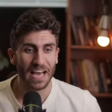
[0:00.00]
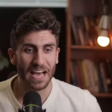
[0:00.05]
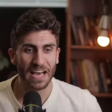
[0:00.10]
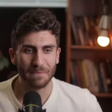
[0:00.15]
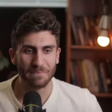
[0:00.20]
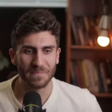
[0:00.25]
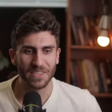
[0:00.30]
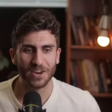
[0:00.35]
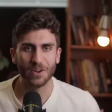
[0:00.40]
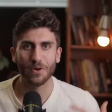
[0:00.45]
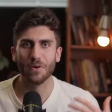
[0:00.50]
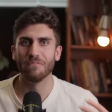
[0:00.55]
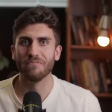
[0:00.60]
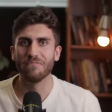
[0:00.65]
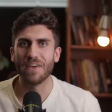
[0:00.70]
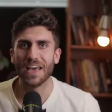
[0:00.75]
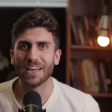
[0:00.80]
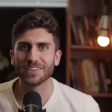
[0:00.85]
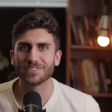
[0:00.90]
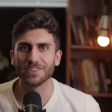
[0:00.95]
um, you know, a
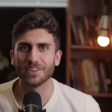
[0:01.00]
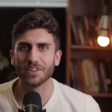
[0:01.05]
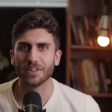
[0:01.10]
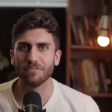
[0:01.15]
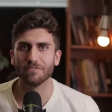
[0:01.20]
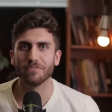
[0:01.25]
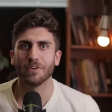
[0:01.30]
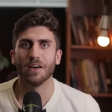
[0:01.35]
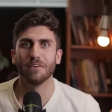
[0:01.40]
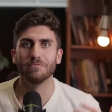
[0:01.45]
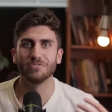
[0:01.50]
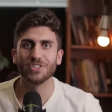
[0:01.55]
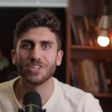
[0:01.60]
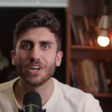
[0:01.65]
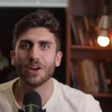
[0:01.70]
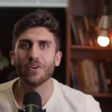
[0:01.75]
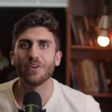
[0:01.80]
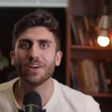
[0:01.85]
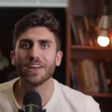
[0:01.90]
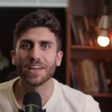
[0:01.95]
vessel of, of
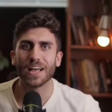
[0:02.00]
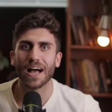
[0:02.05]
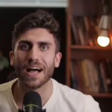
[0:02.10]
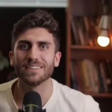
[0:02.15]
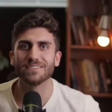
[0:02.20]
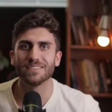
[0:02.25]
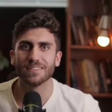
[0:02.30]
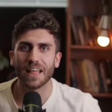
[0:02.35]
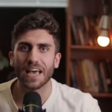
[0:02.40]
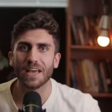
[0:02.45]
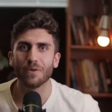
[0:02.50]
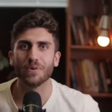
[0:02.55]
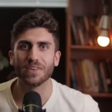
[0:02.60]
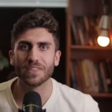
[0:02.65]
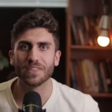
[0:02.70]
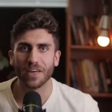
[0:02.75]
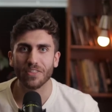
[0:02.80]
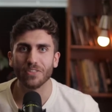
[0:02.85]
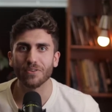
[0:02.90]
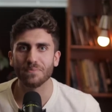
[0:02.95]
sharing God's light
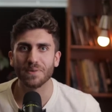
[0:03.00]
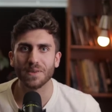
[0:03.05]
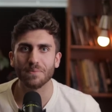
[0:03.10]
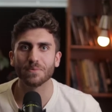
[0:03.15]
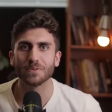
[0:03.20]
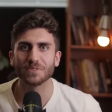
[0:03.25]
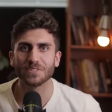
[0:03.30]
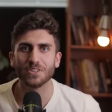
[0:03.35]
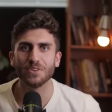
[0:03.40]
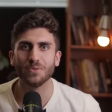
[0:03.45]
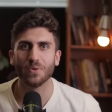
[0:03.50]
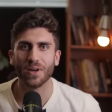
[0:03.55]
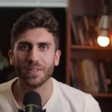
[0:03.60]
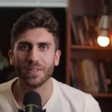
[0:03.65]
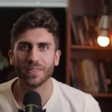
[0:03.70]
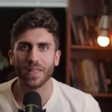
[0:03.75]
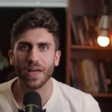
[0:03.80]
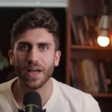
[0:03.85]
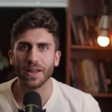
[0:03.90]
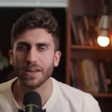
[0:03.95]
with other people too
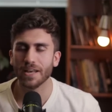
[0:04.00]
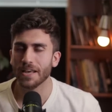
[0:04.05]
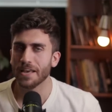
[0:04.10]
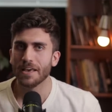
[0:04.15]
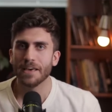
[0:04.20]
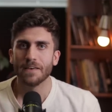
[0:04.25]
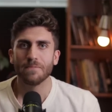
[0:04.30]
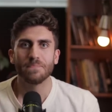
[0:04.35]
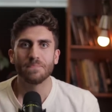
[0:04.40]
online.